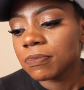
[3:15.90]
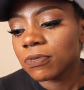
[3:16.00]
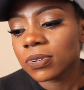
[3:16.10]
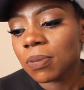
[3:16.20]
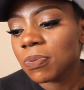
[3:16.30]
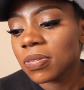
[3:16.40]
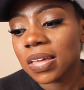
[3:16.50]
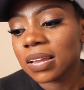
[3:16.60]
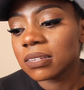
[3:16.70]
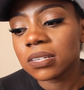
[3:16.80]
for something
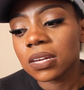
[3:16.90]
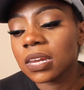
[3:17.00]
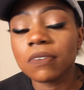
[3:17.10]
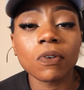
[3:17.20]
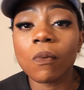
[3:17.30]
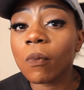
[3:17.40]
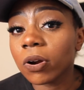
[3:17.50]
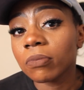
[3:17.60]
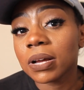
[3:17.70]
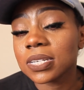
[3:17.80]
that didn't even
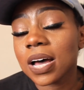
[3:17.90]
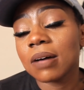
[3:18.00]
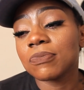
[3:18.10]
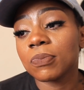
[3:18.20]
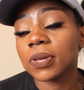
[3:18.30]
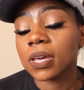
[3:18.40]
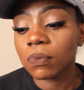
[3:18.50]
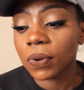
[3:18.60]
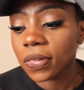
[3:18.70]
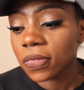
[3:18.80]
warrant my time to
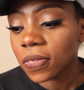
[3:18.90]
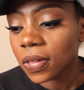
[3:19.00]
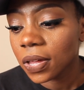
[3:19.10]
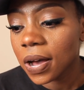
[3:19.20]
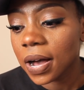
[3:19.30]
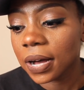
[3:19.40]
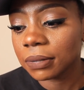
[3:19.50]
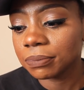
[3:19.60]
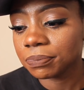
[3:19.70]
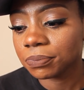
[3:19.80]
begin with. But